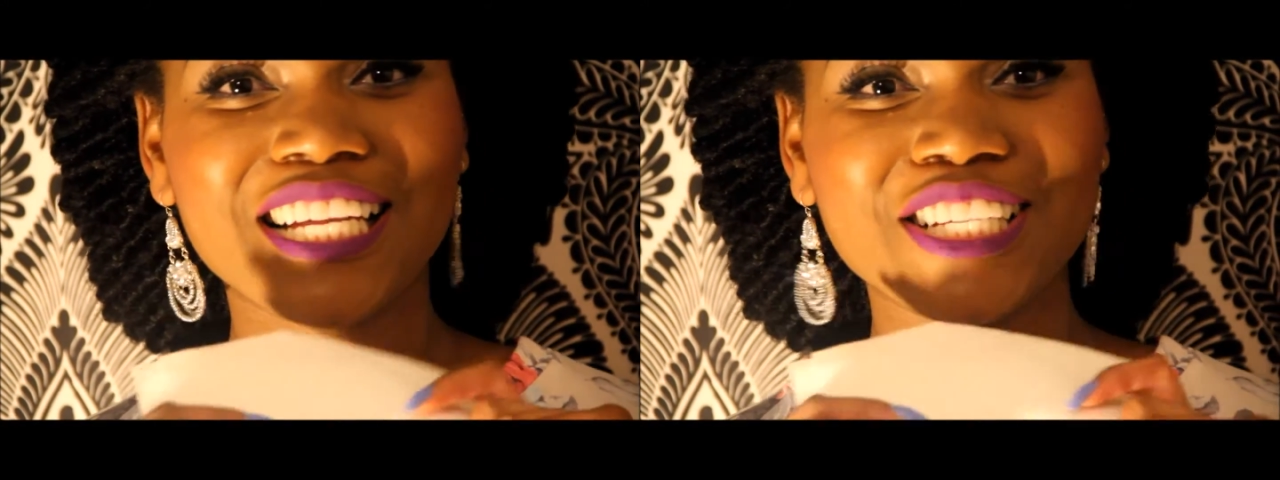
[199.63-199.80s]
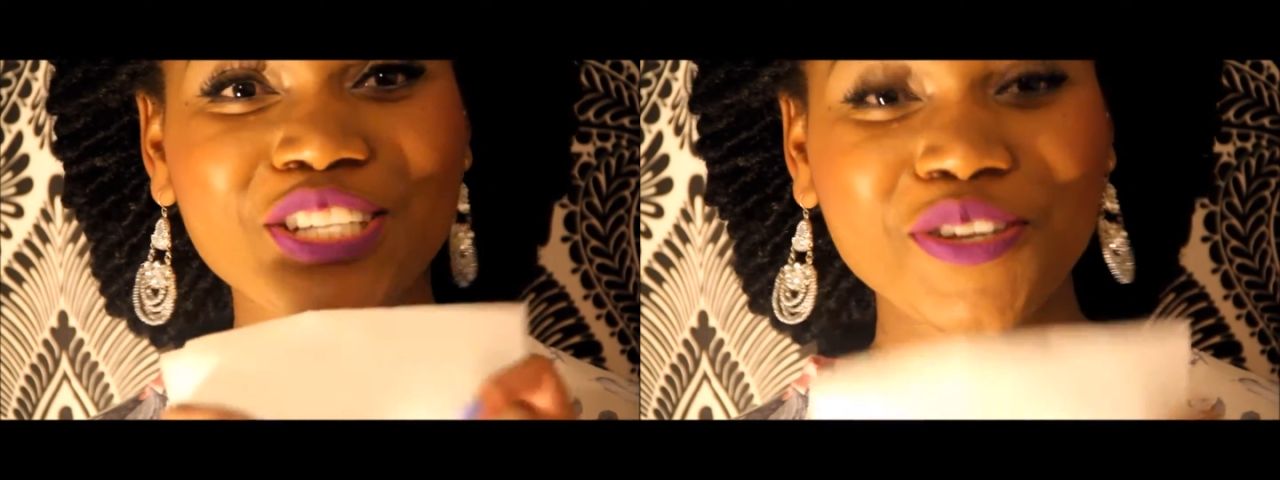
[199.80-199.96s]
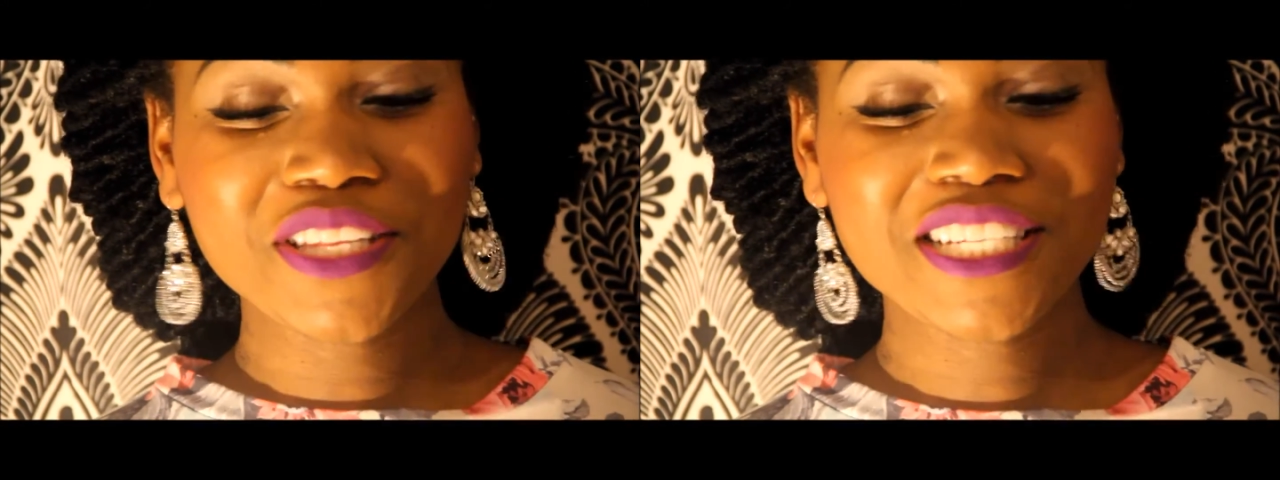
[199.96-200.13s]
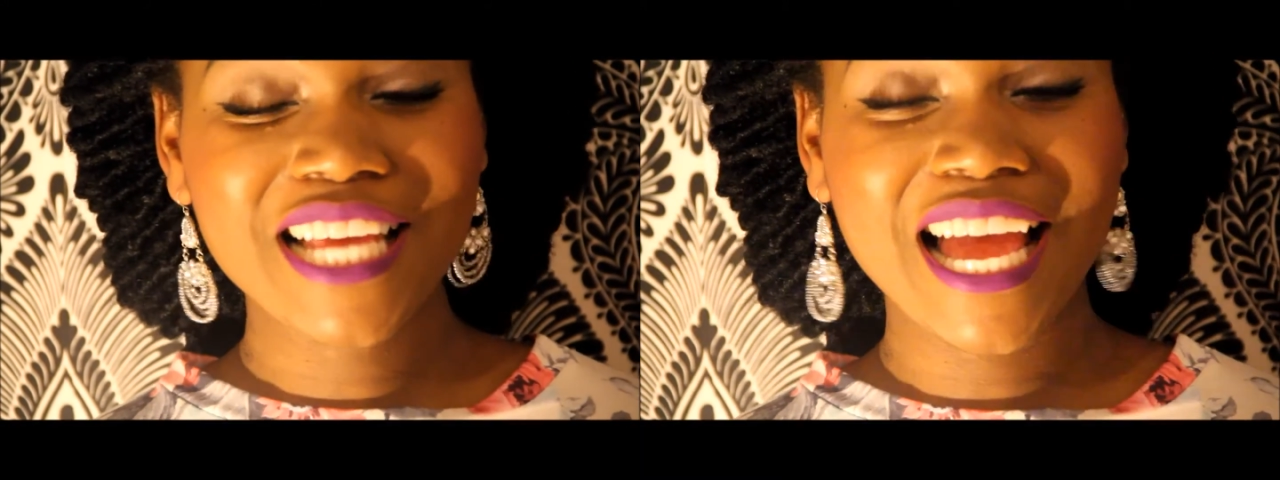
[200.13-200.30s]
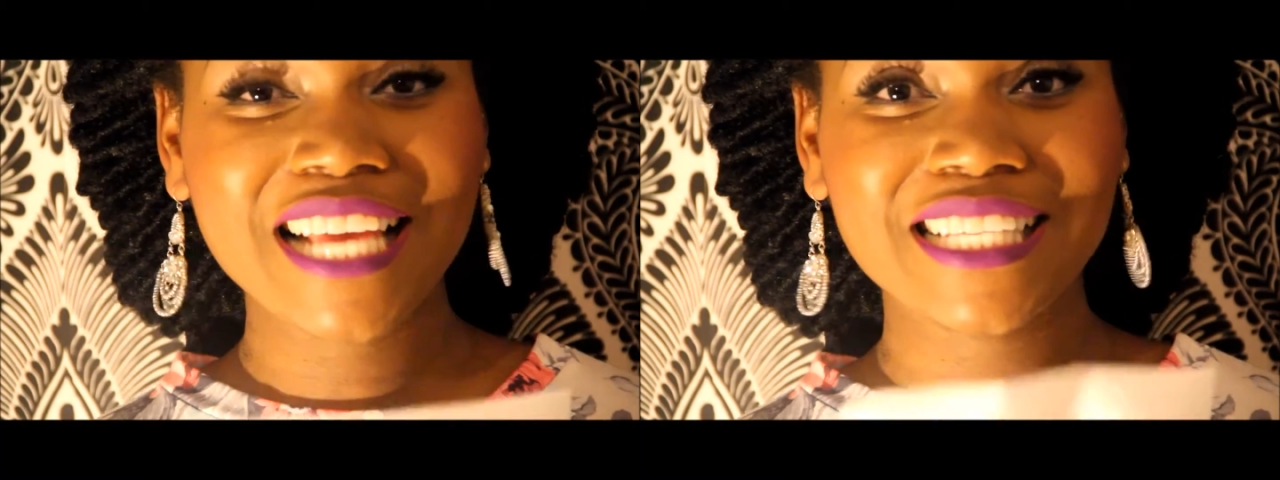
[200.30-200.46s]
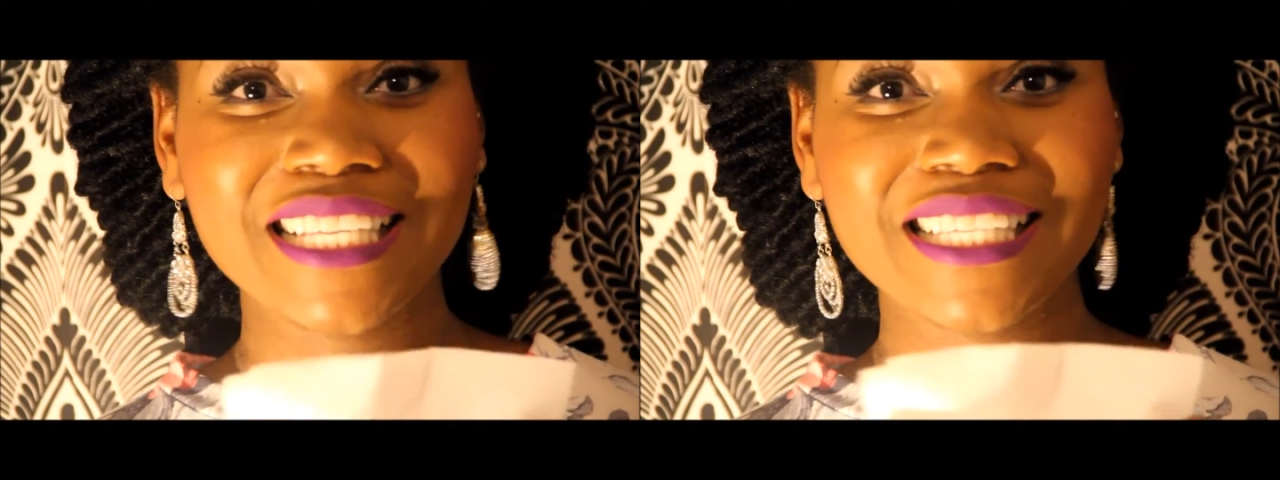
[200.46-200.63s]
do the
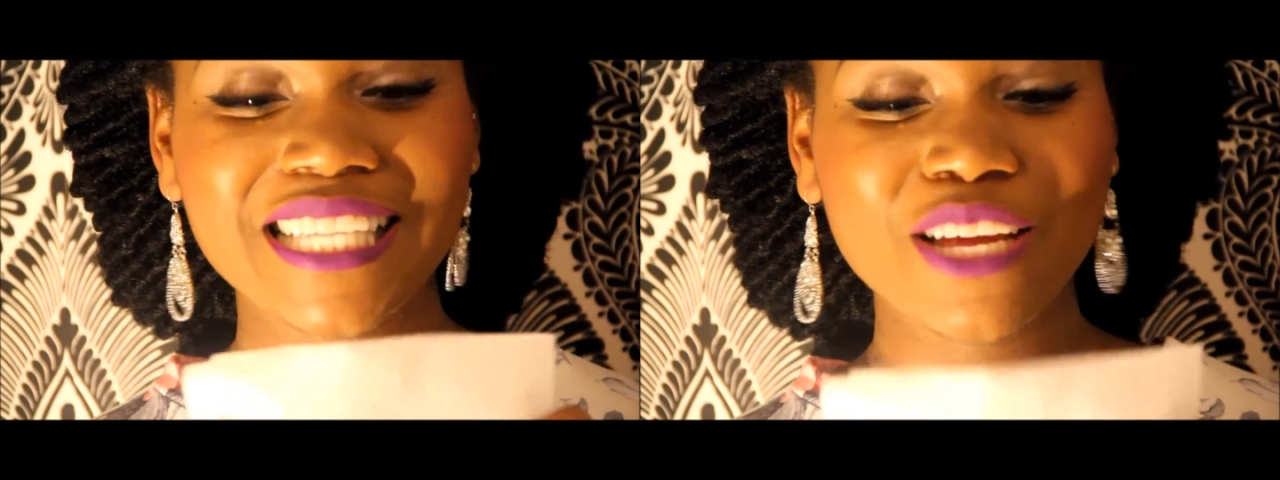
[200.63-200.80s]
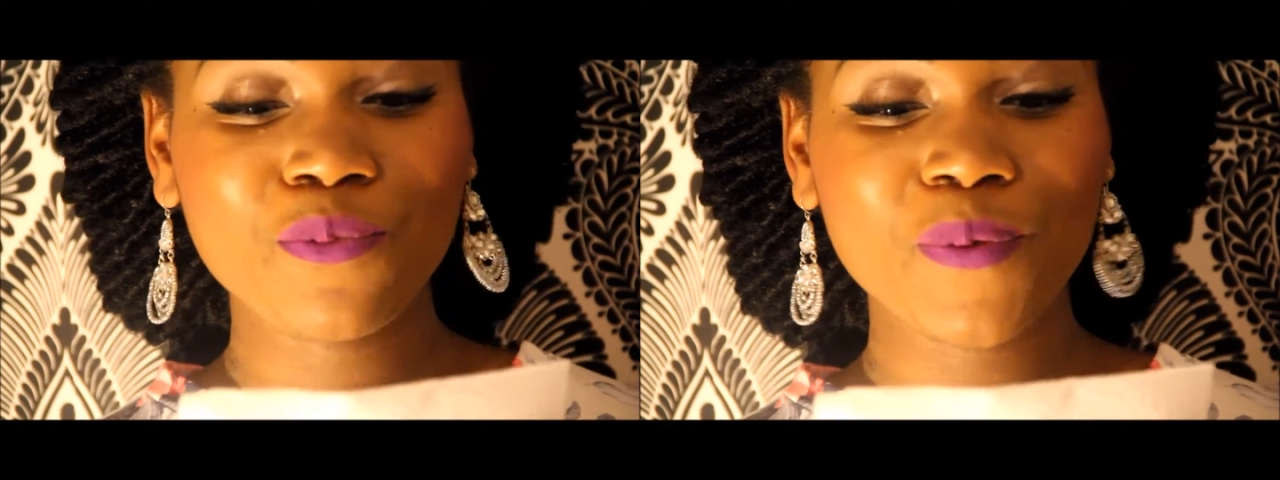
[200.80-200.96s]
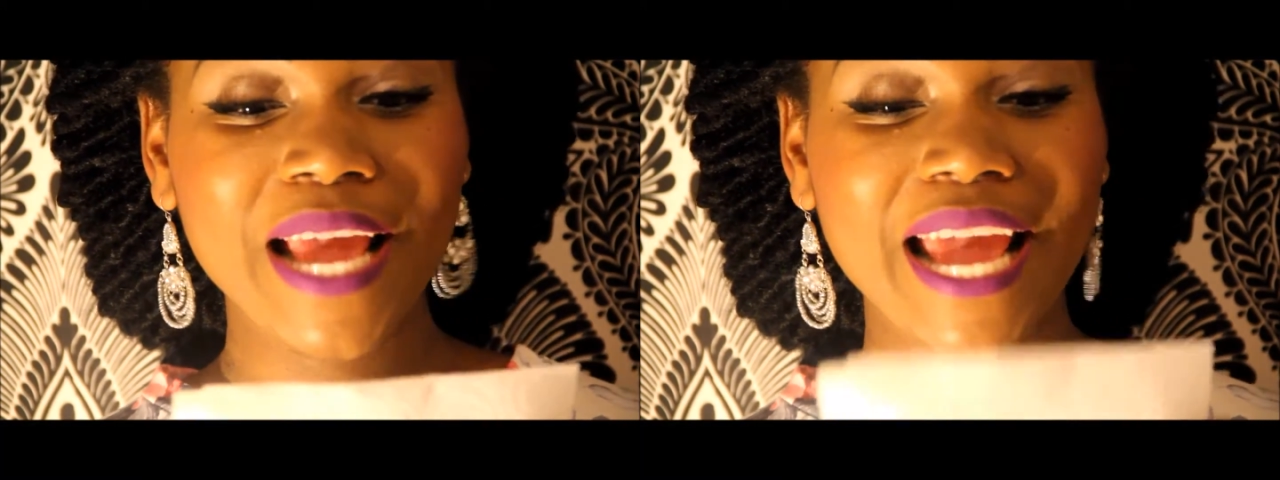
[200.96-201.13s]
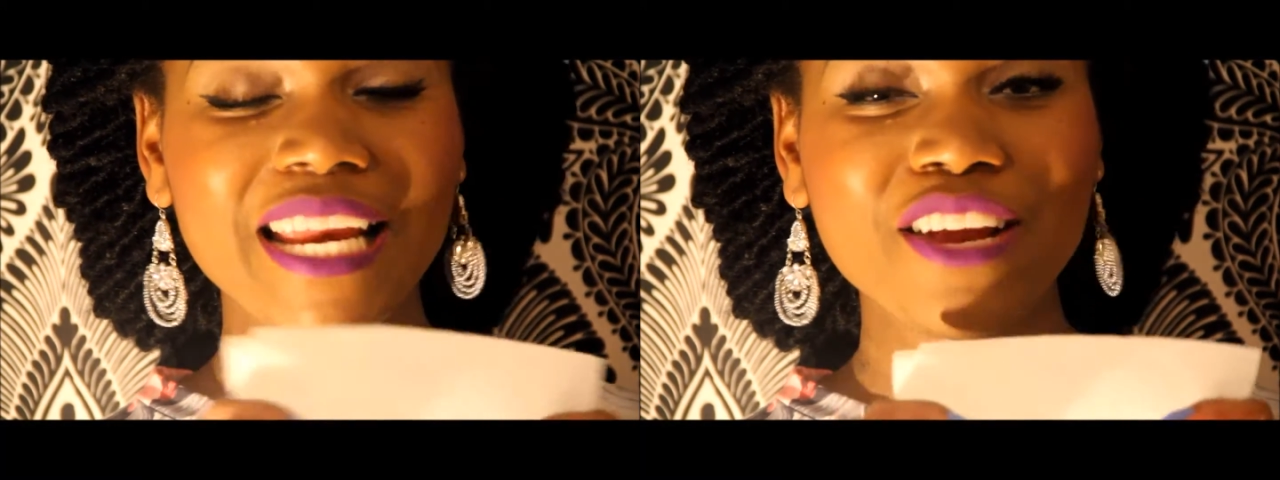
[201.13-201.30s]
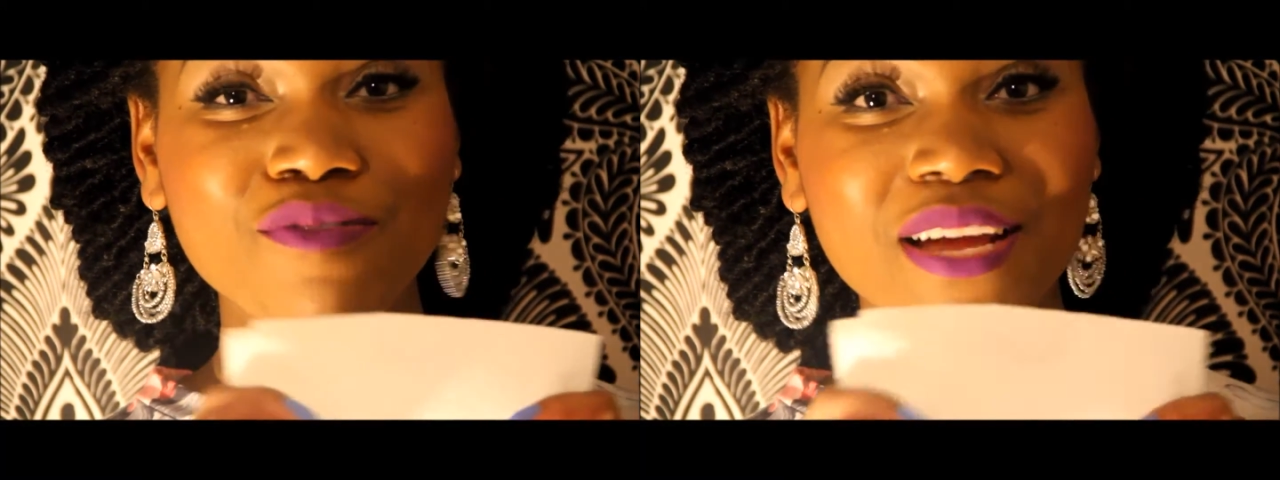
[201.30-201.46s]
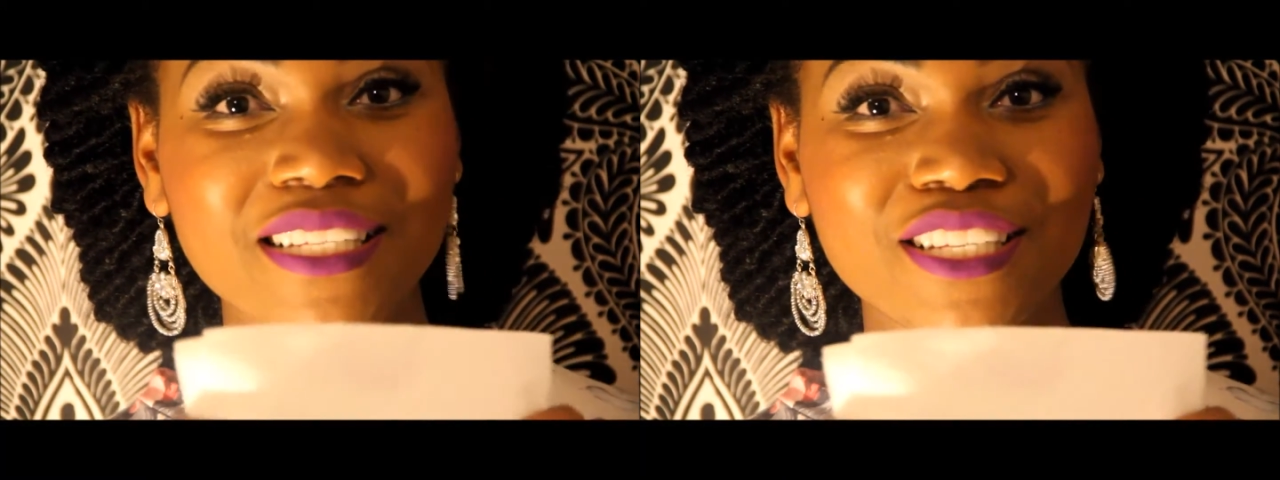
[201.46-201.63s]
test and see if we get any
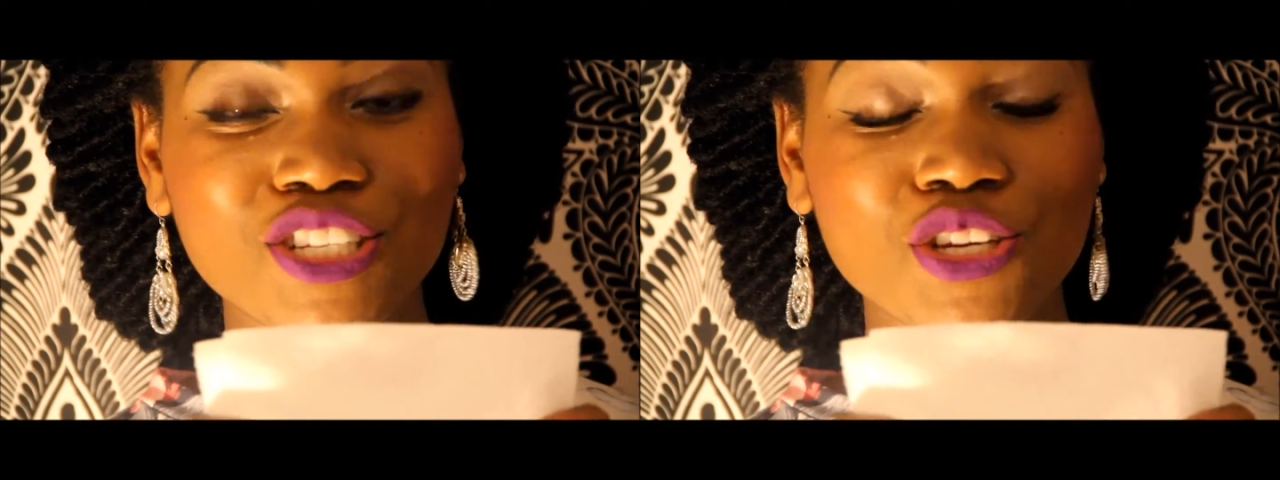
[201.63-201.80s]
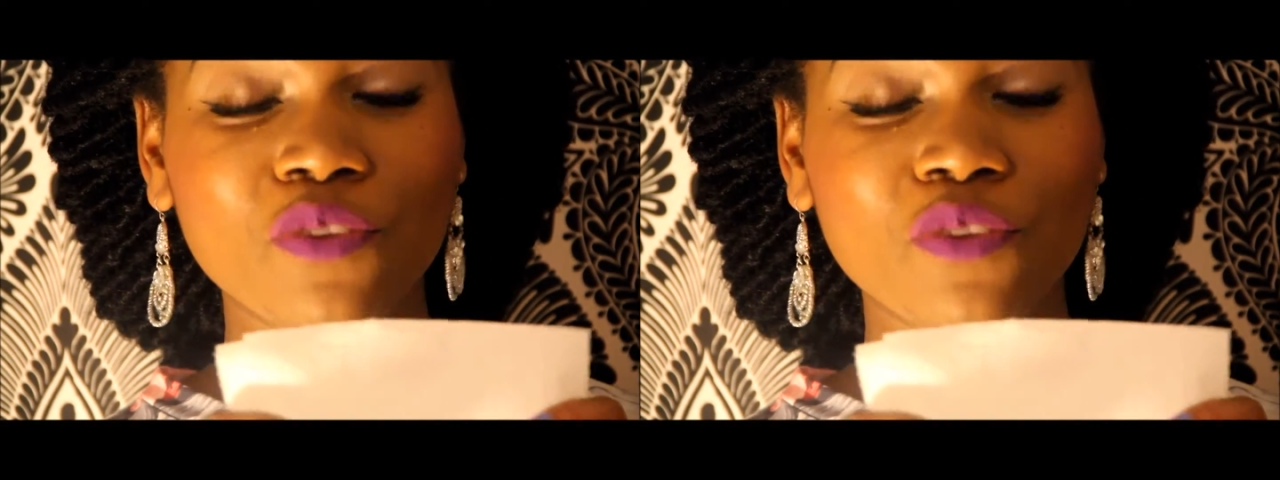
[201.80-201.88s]
residue